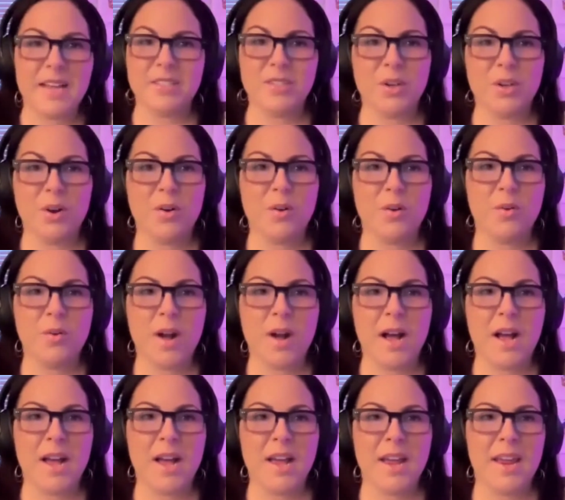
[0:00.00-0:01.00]
So
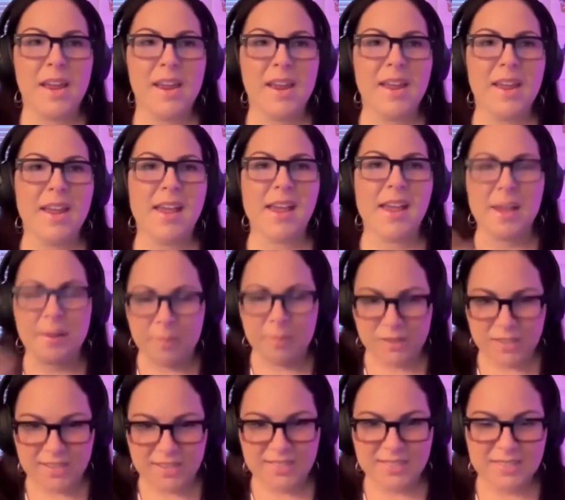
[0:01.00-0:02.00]
I am a
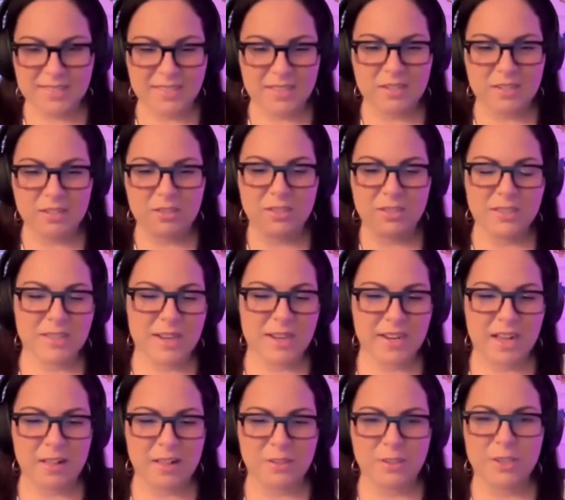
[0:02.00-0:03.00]
licensed clinical
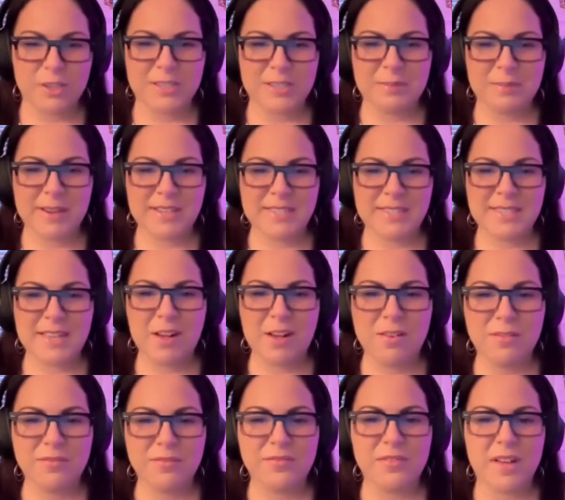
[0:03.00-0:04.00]
psychologist
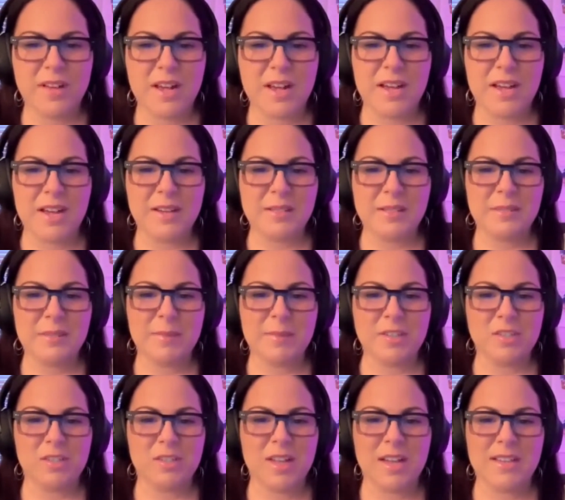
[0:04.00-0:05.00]
myself. I
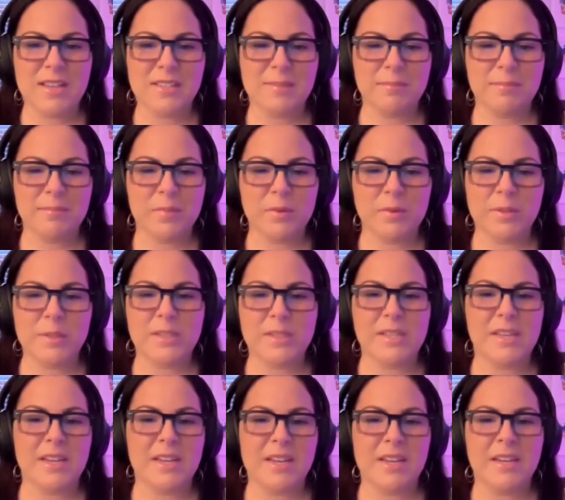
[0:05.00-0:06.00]
specialize
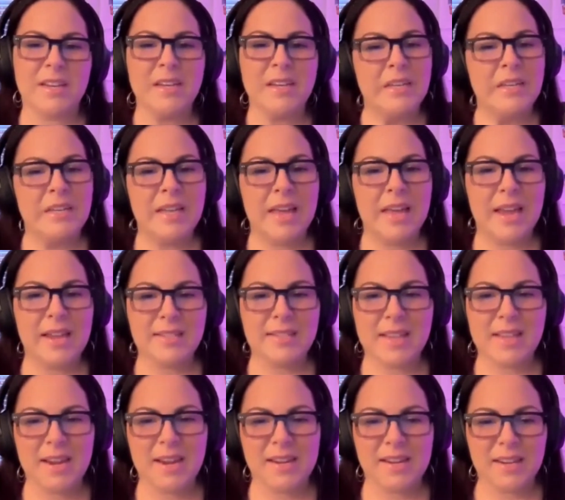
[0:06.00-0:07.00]
mostly in
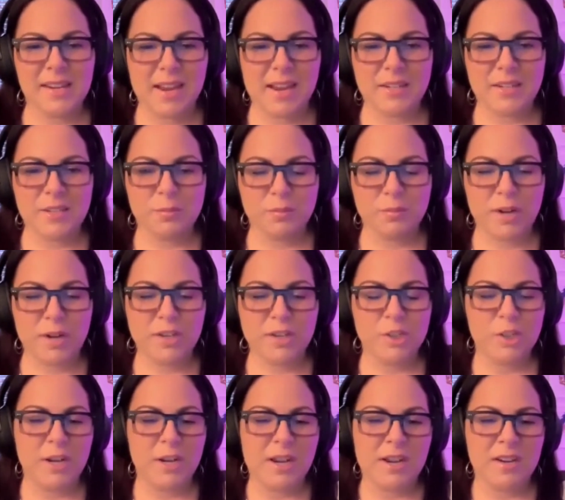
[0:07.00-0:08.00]
anxiety and
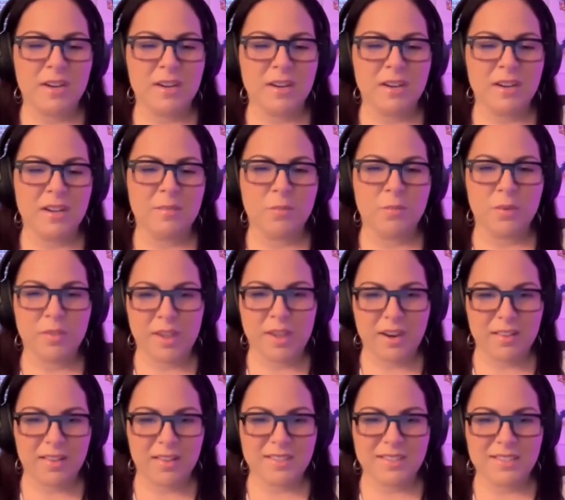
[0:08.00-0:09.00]
depression with
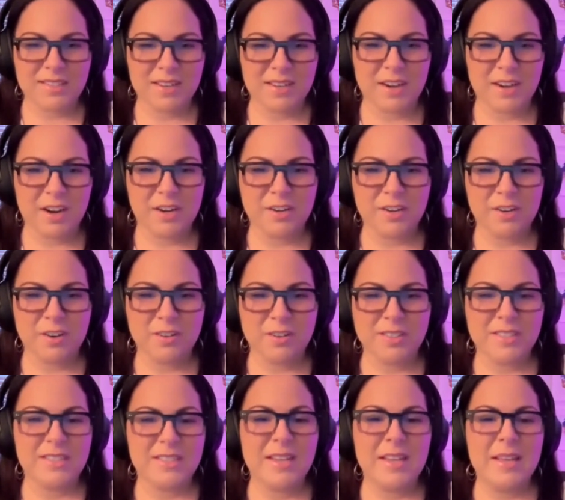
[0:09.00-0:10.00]
adolescents and young
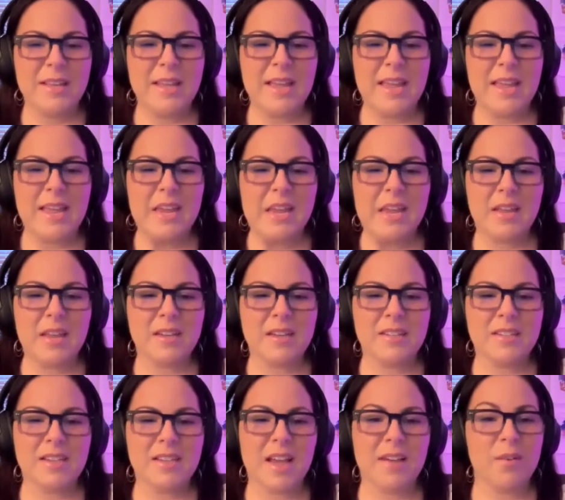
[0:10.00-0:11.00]
adults.
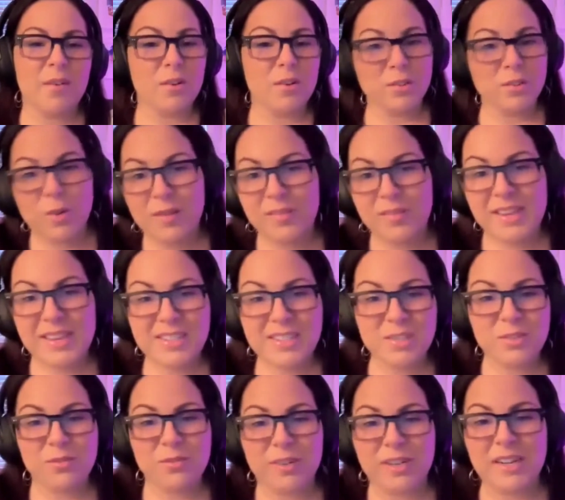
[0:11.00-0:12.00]
And I also have a
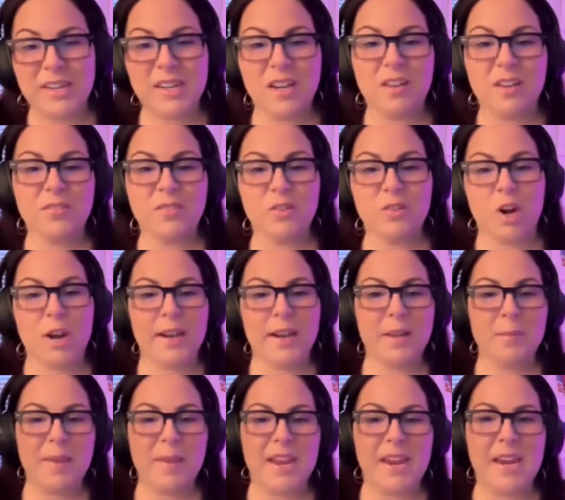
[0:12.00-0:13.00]
history of
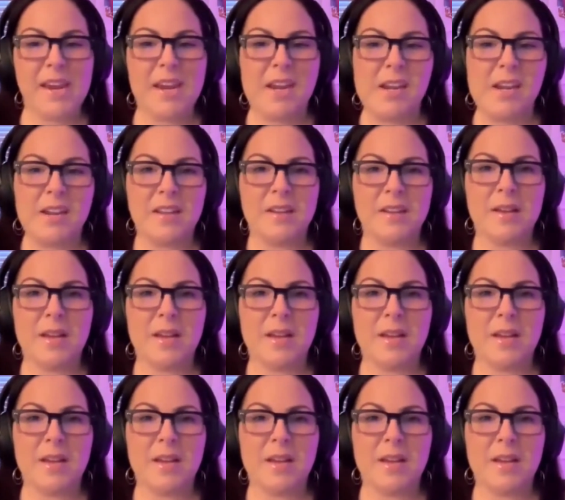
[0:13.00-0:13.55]
chronic pain